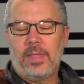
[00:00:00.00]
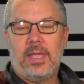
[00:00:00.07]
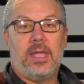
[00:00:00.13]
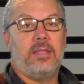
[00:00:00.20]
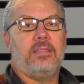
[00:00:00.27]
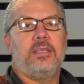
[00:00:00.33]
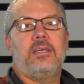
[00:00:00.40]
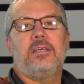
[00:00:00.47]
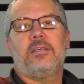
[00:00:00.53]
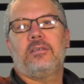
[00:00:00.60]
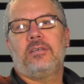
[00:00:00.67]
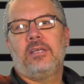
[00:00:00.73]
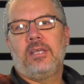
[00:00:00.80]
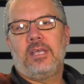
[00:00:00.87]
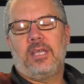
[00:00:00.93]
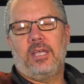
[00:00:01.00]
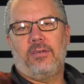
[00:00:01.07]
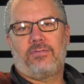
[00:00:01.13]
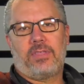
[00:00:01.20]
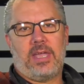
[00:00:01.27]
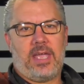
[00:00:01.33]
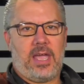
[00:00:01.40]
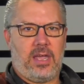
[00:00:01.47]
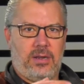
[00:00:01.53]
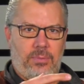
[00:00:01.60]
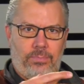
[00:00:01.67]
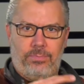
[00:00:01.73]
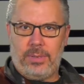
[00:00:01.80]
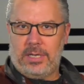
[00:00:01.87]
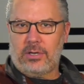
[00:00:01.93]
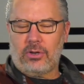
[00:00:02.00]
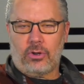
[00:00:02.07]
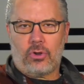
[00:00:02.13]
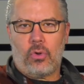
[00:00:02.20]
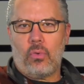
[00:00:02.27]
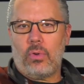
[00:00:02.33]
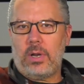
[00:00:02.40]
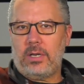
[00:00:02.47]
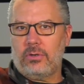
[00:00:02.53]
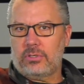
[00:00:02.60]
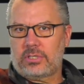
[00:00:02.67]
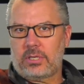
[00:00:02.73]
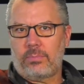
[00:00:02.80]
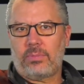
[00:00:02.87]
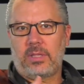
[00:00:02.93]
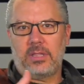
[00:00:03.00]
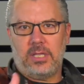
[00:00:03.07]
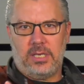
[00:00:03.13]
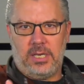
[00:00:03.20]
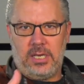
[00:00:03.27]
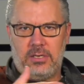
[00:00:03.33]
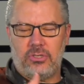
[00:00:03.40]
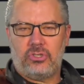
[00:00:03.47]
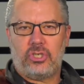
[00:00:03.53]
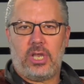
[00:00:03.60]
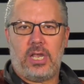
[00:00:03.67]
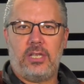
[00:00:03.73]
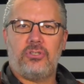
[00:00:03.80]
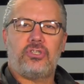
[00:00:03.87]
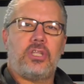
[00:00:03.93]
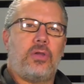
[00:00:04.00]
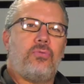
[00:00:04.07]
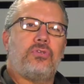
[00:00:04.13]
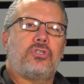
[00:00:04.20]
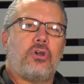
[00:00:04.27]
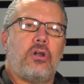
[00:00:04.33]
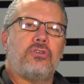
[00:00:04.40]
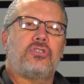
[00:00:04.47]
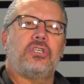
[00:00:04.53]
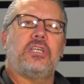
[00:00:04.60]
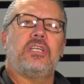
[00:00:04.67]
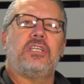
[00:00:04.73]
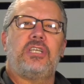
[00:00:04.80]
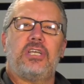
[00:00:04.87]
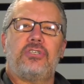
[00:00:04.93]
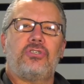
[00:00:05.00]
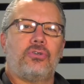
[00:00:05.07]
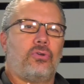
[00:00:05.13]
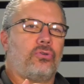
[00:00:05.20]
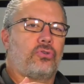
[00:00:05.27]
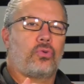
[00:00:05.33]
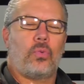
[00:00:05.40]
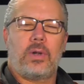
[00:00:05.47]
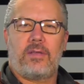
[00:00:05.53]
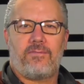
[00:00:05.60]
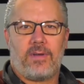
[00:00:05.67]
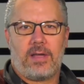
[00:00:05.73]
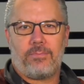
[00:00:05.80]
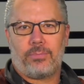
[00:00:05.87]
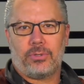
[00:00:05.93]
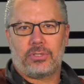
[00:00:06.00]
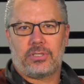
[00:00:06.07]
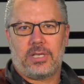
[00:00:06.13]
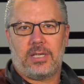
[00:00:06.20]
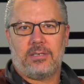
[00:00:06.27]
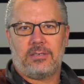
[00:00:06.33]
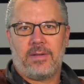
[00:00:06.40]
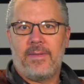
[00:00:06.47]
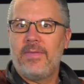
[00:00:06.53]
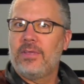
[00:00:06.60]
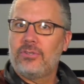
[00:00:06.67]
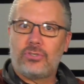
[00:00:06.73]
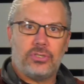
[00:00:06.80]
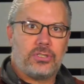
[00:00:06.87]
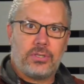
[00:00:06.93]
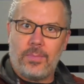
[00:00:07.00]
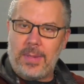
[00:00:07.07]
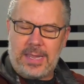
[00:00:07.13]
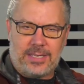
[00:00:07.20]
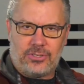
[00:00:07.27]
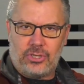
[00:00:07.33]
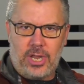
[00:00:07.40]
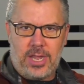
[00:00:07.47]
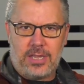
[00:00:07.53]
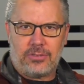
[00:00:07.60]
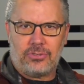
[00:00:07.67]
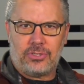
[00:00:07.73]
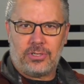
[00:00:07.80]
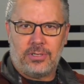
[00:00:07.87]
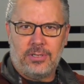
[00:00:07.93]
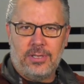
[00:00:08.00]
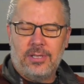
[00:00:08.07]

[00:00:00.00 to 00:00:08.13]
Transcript: And then if they had a bigger coin or something that needed change, they would charge an additional 25% just to make change.